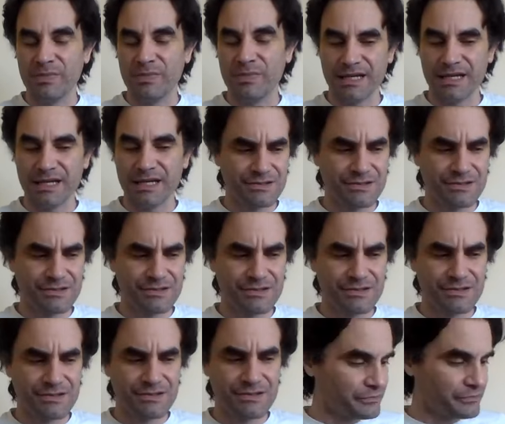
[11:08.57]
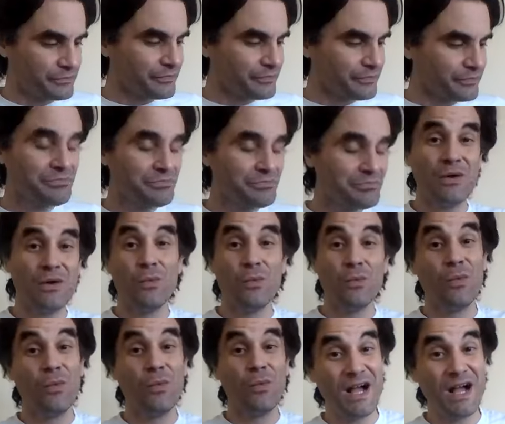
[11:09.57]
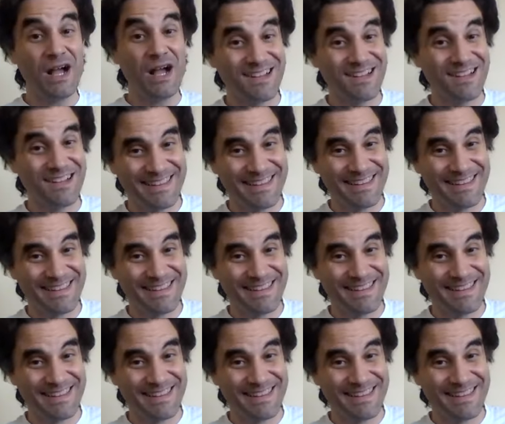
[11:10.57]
beings. Well,